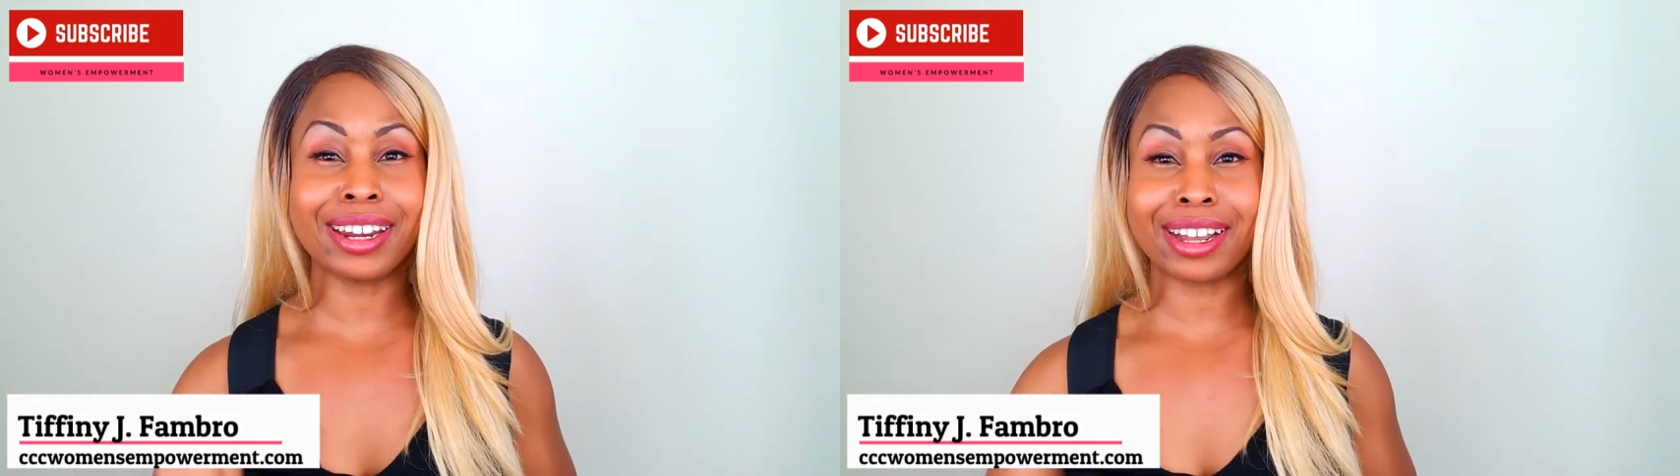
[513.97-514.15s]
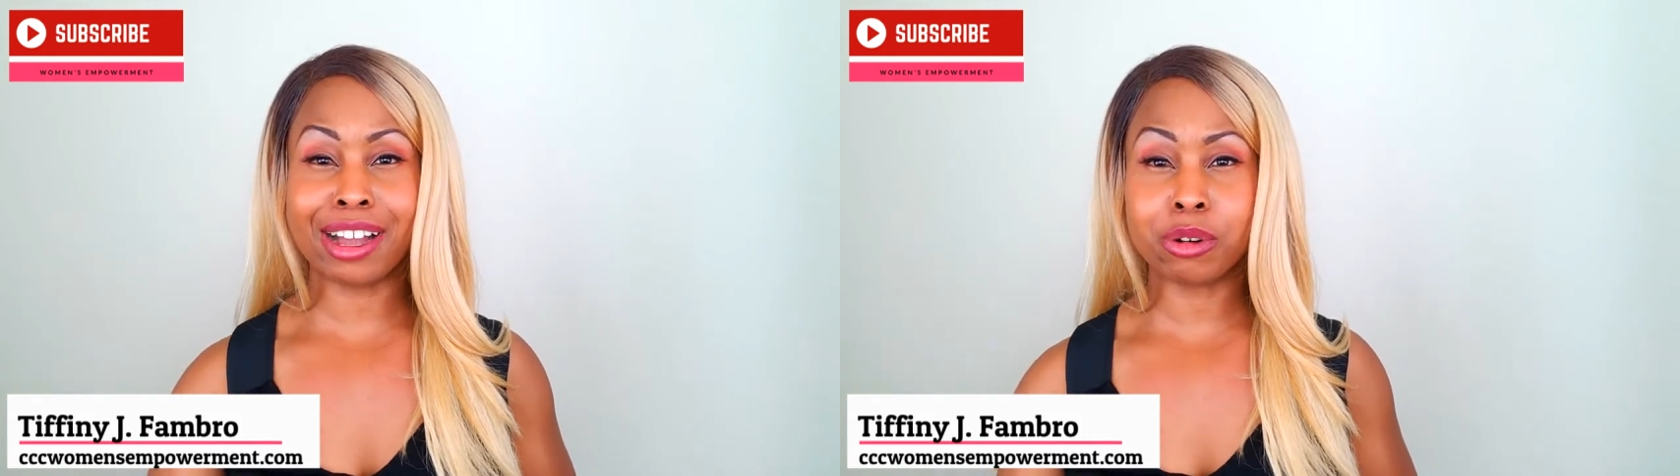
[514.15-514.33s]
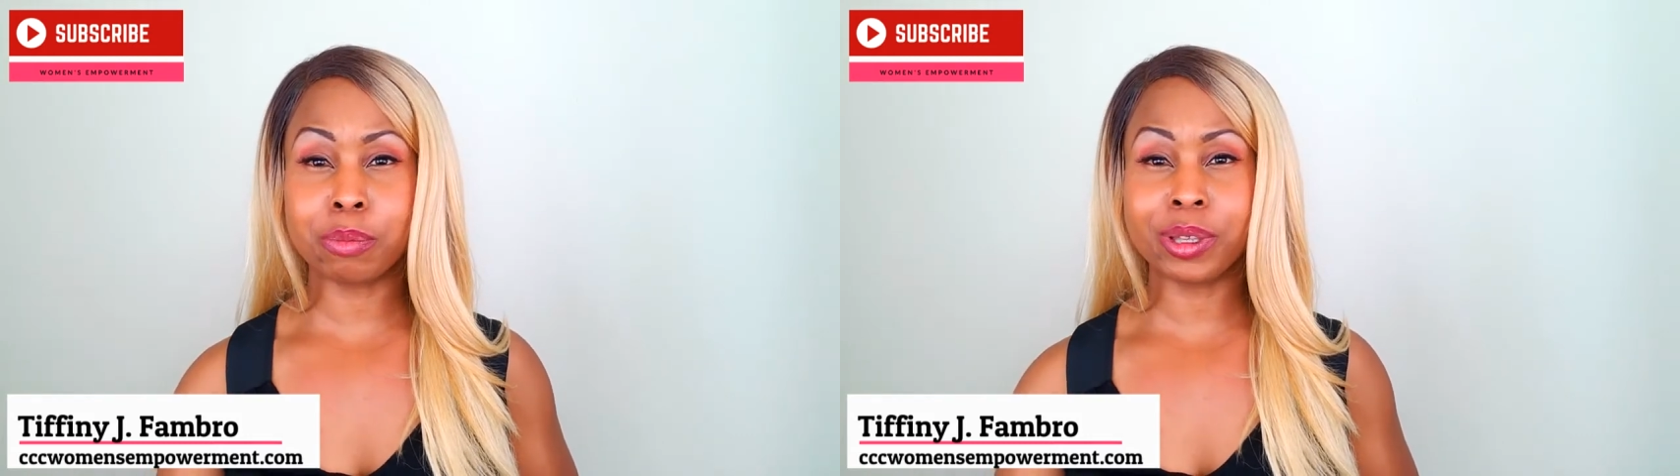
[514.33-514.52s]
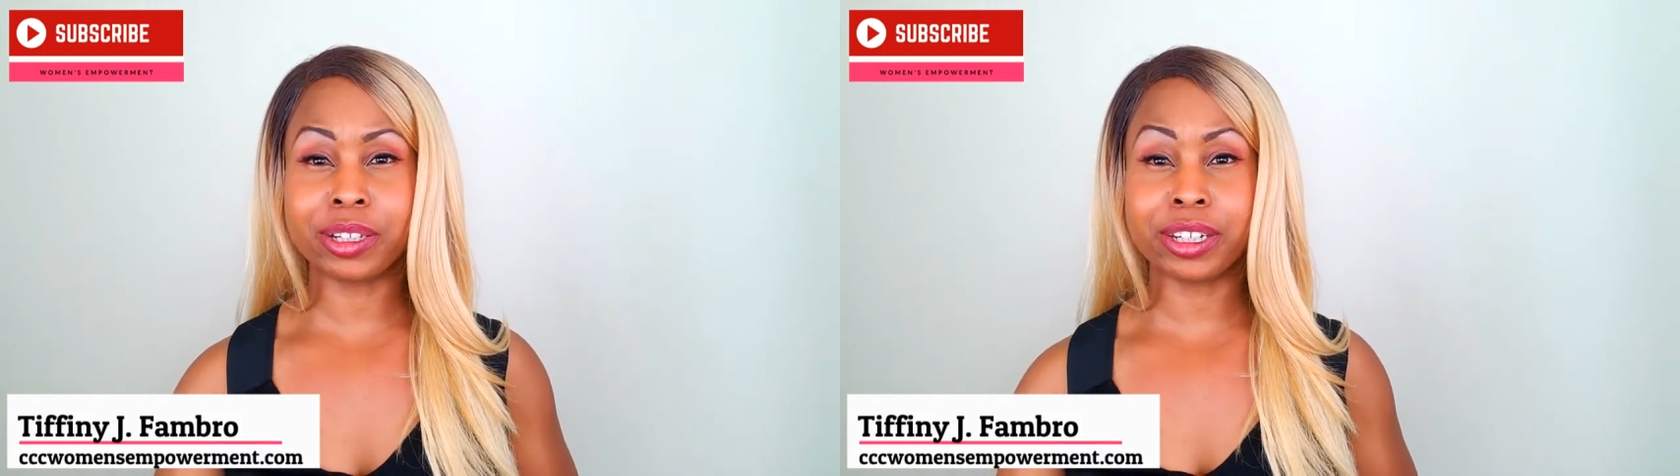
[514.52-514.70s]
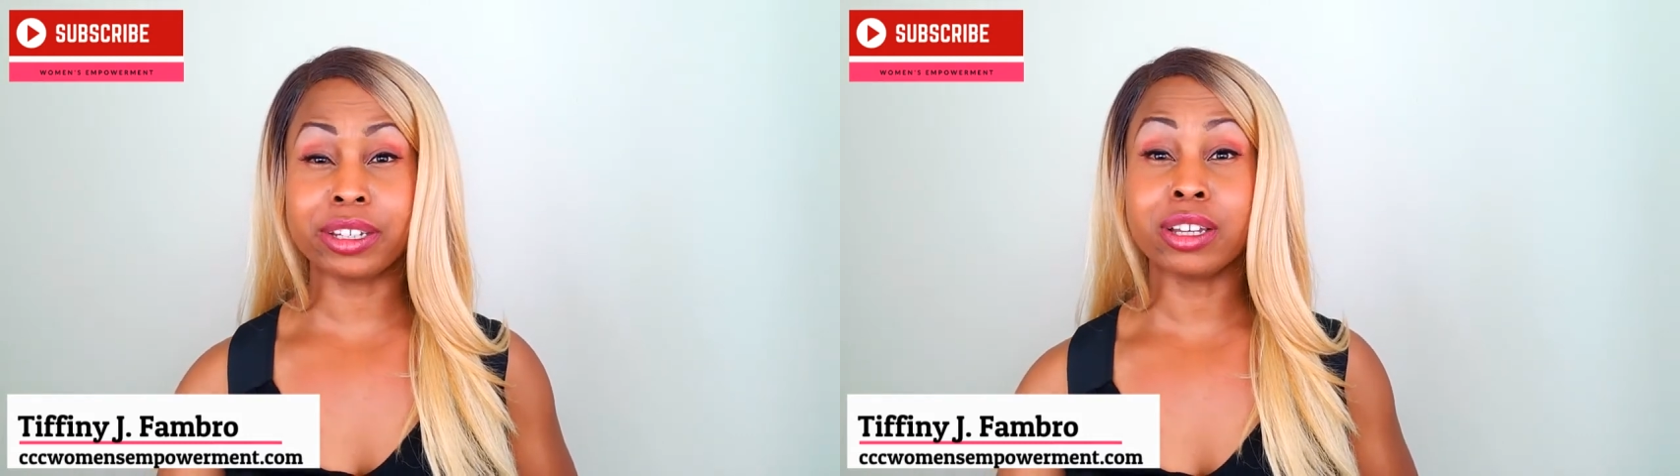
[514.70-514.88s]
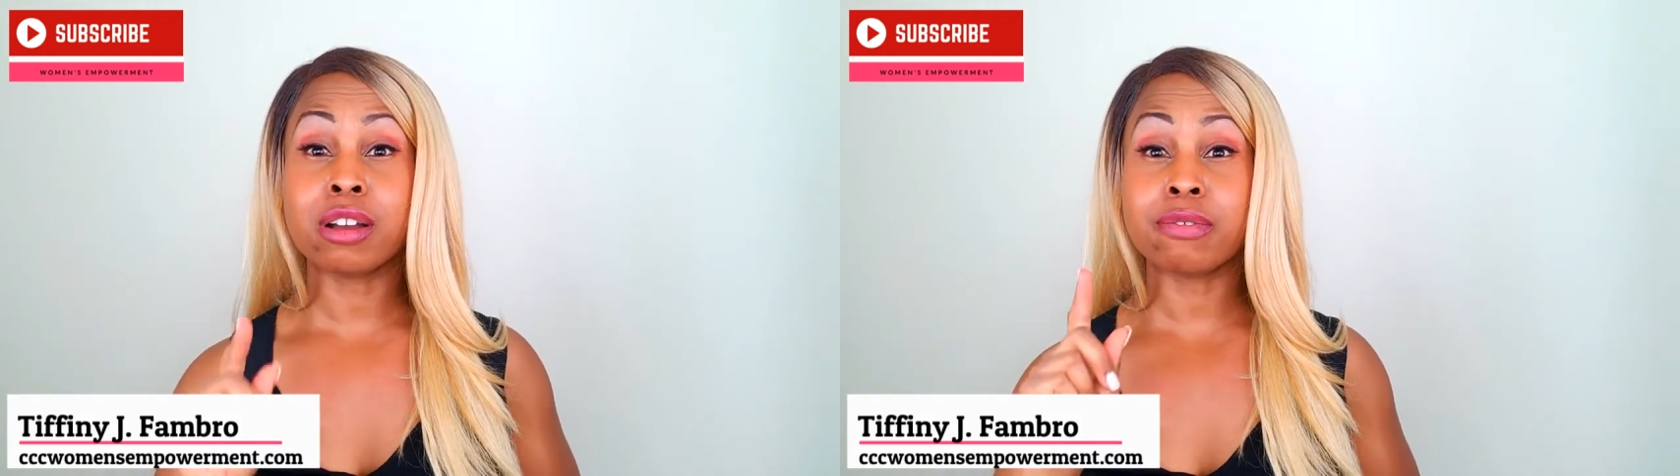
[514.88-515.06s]
accountability
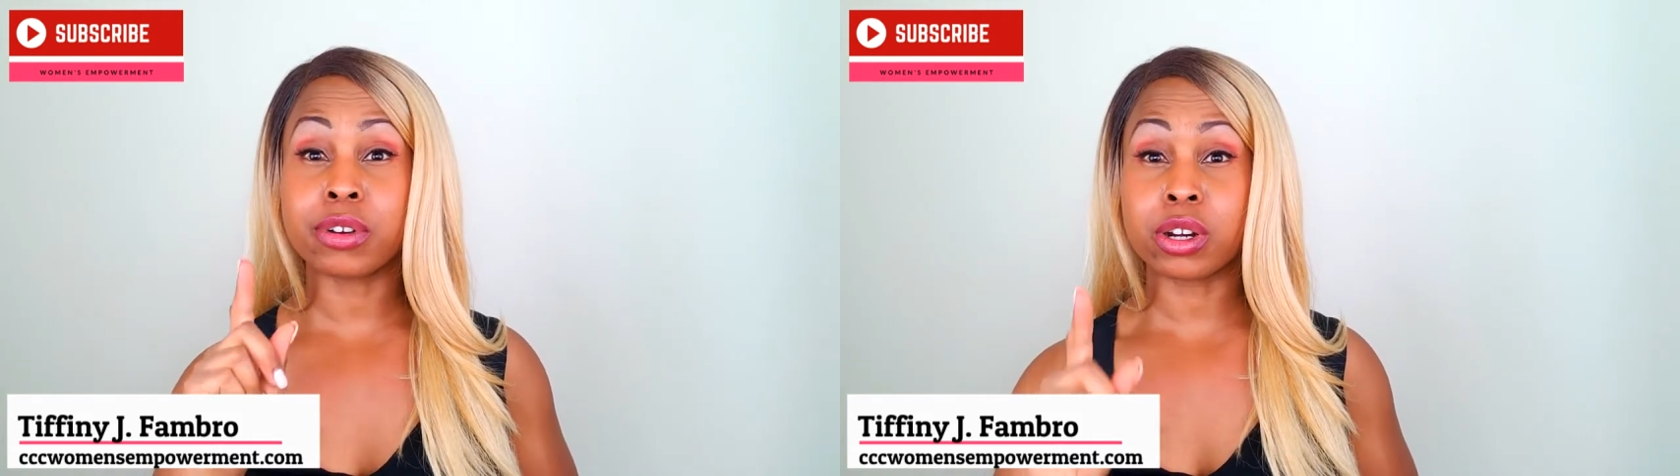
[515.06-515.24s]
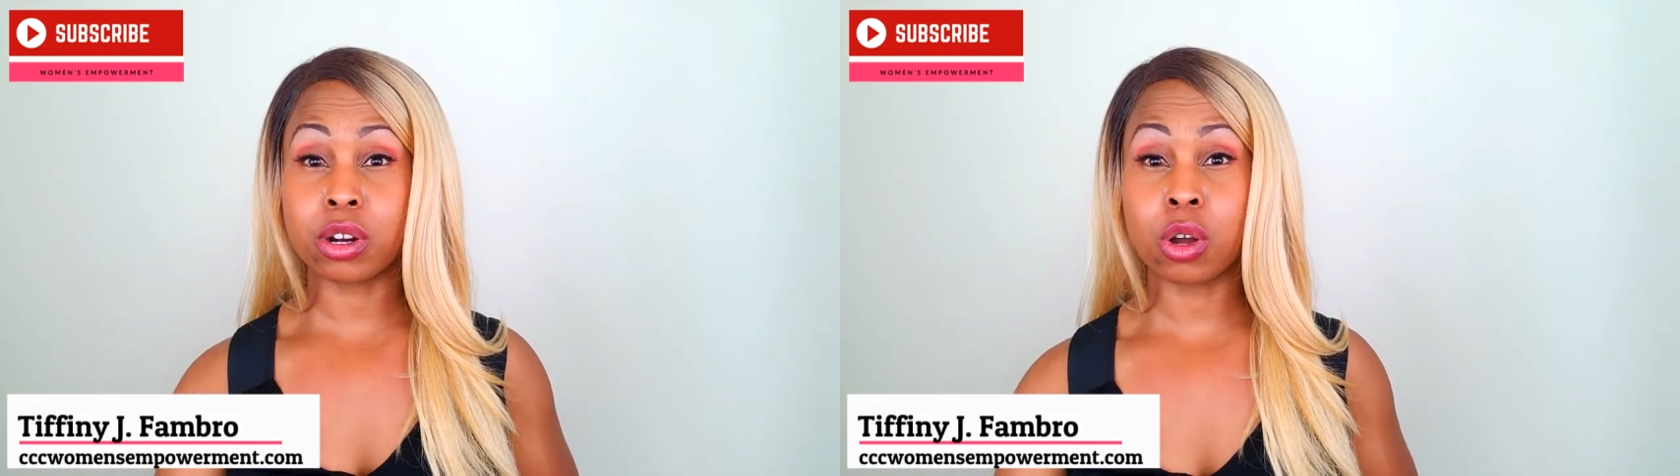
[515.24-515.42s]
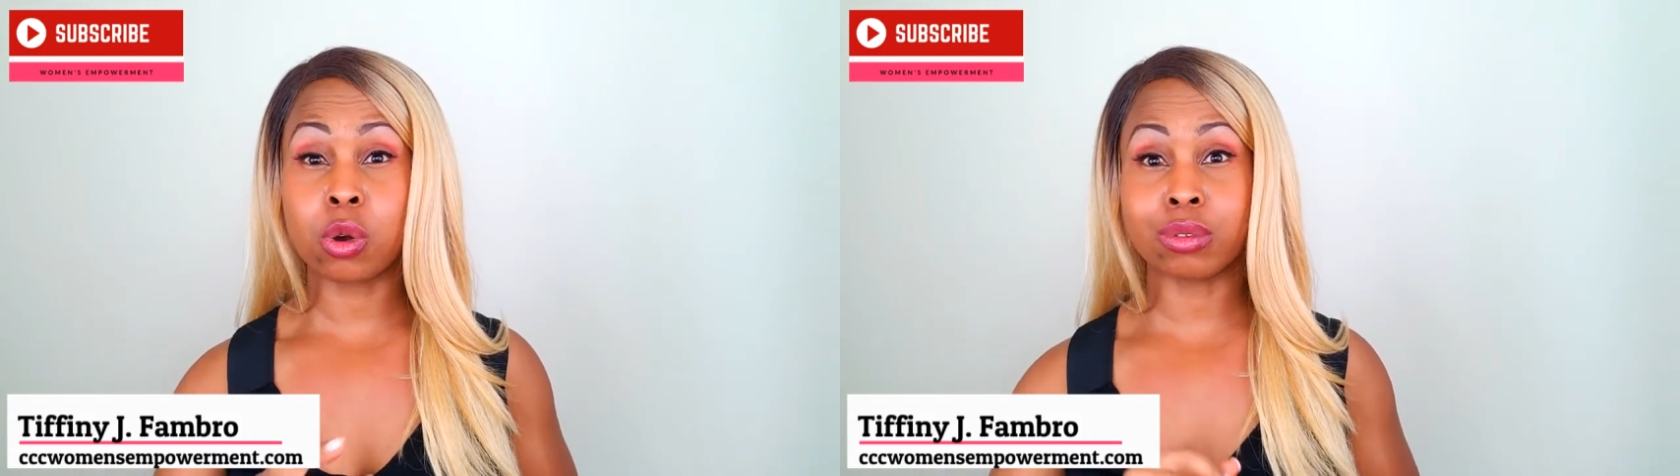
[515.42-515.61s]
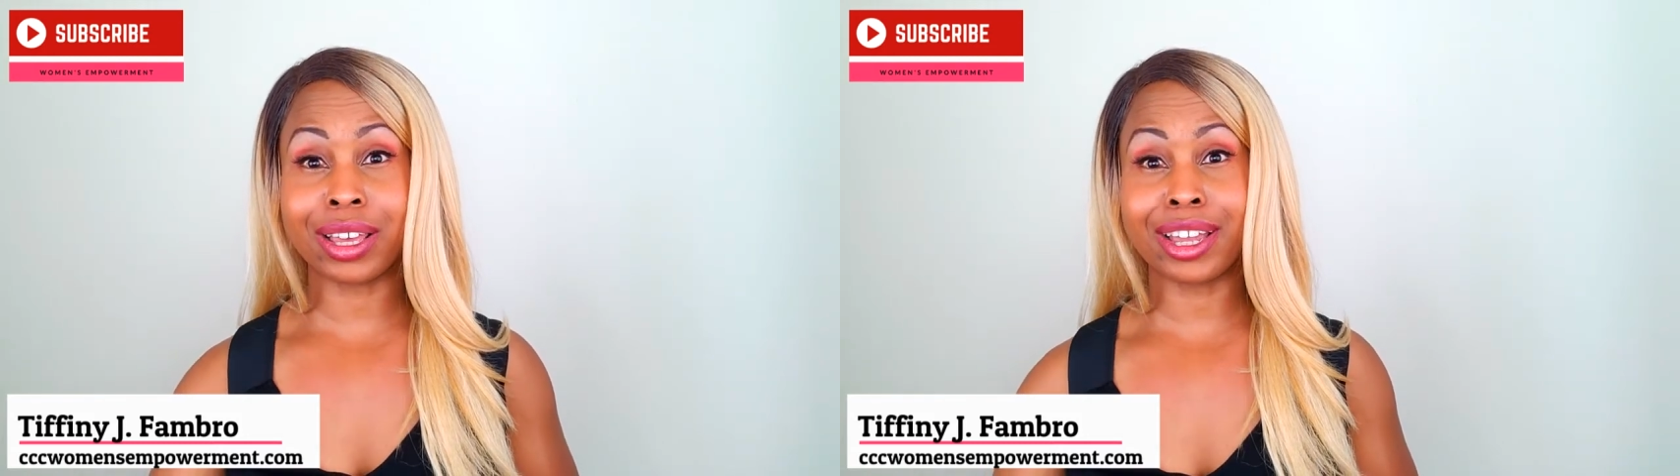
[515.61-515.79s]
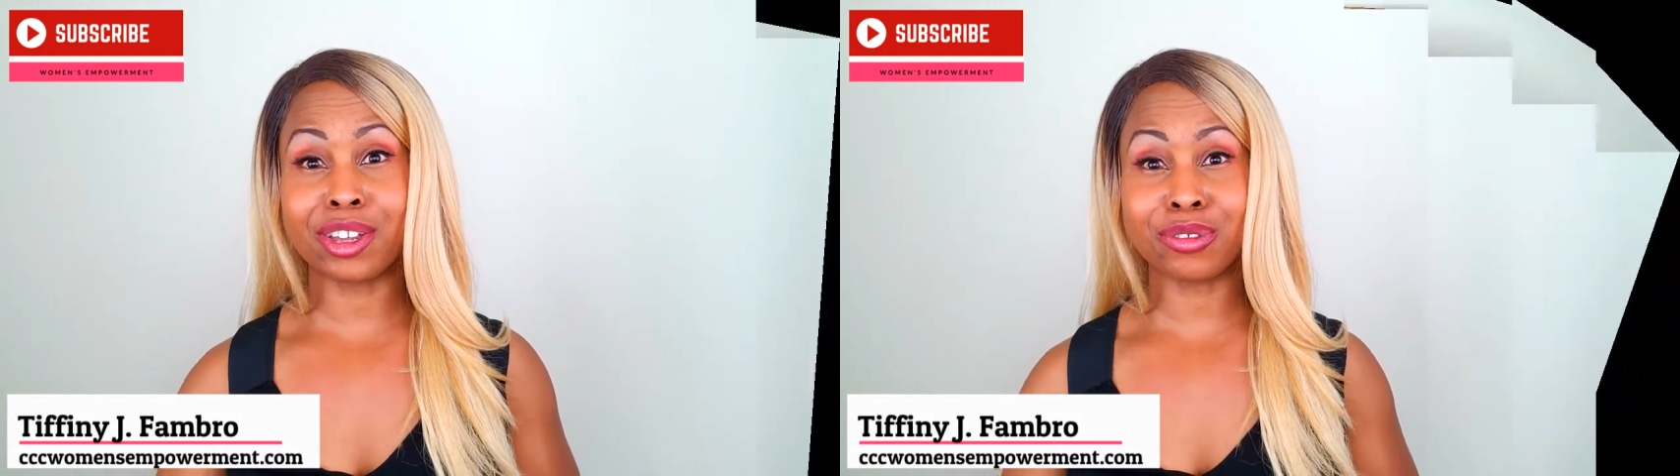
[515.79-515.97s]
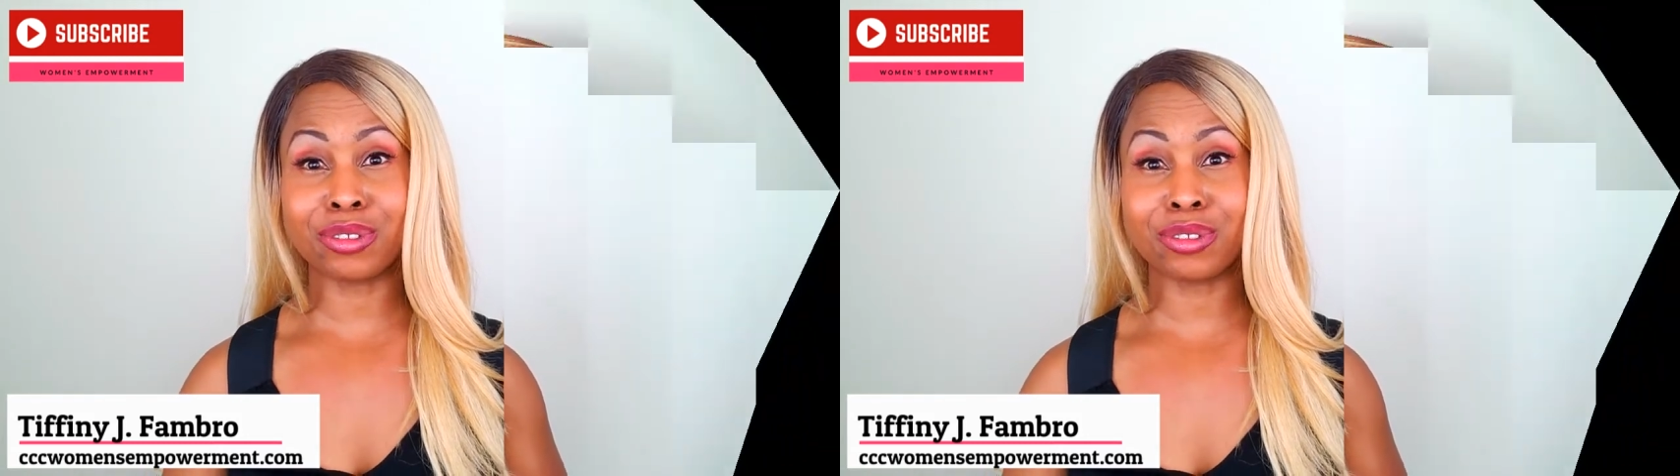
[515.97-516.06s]
for her own life.